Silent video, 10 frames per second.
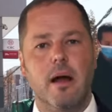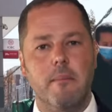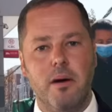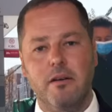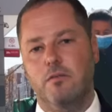
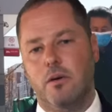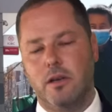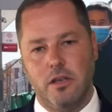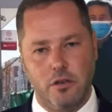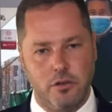above what
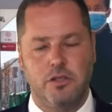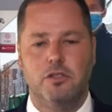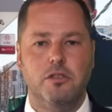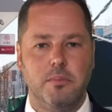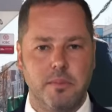it
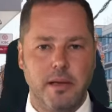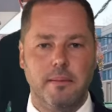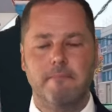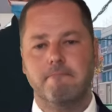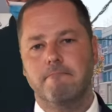used to
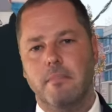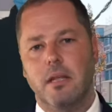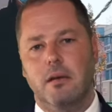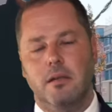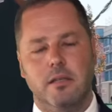be.
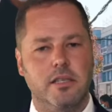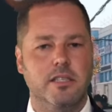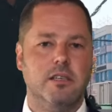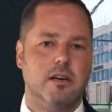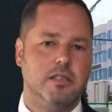This is
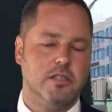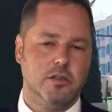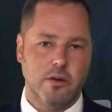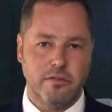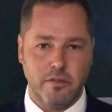starting
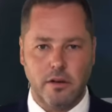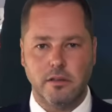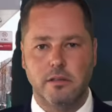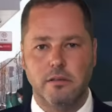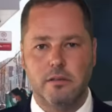to
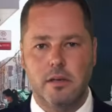revert.